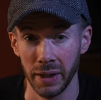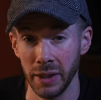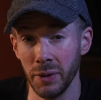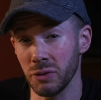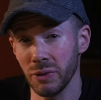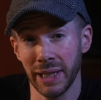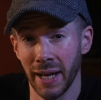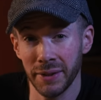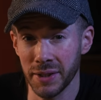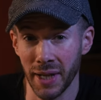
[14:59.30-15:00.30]
You know, it's really
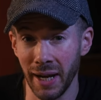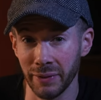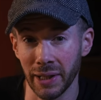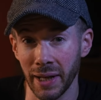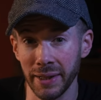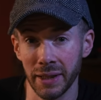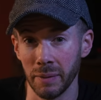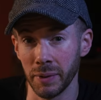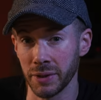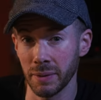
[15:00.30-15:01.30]
handy to have, I like
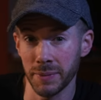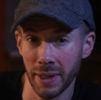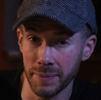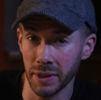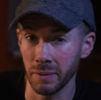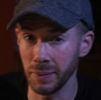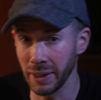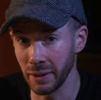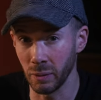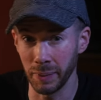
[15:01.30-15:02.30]
it, but sometimes it can be a
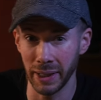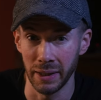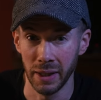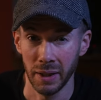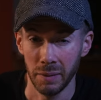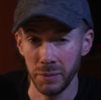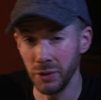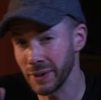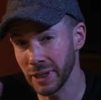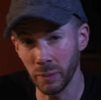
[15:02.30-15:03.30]
little bit
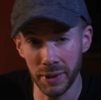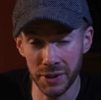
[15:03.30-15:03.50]
moving a little bit